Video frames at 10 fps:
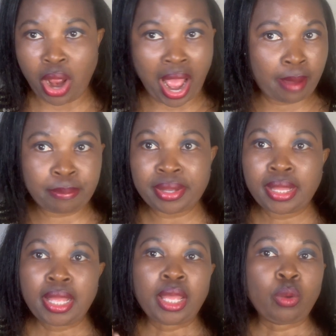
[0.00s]
app,
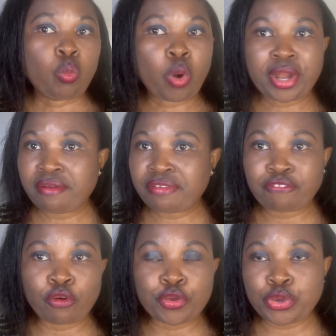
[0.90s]
whatever
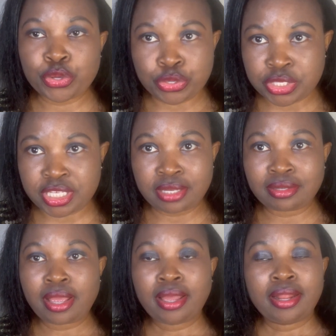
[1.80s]
phone you're using.